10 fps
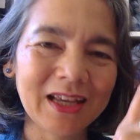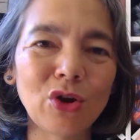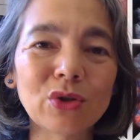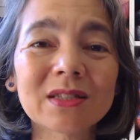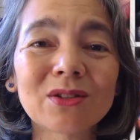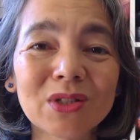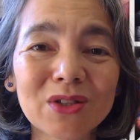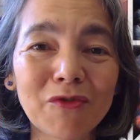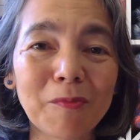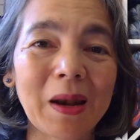lots and lots
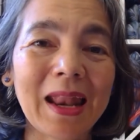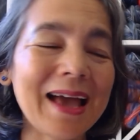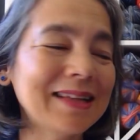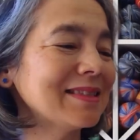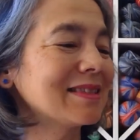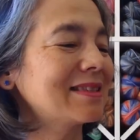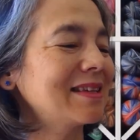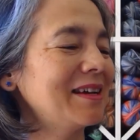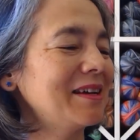of plans